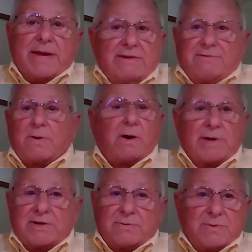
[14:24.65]
paid
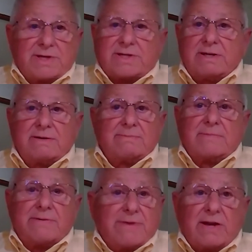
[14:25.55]
for all my
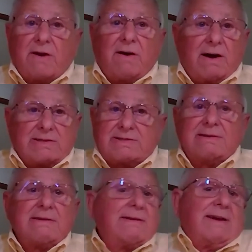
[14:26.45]
tuition, living costs.